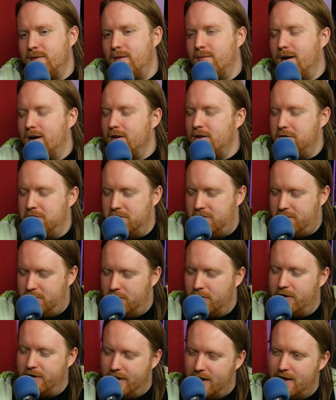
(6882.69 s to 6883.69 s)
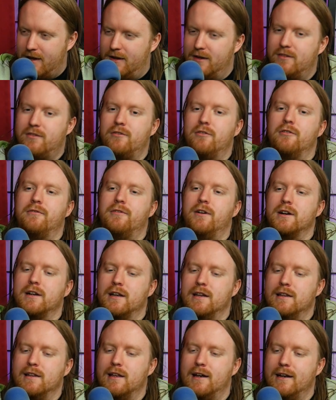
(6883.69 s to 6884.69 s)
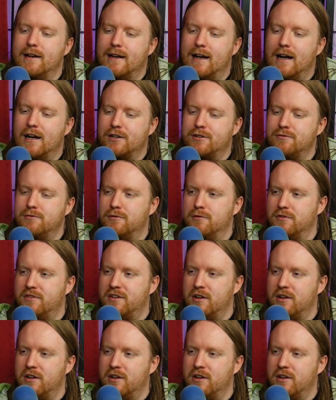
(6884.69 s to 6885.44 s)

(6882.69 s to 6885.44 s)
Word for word: be about you it's yeah. your day it's your fucking like it actual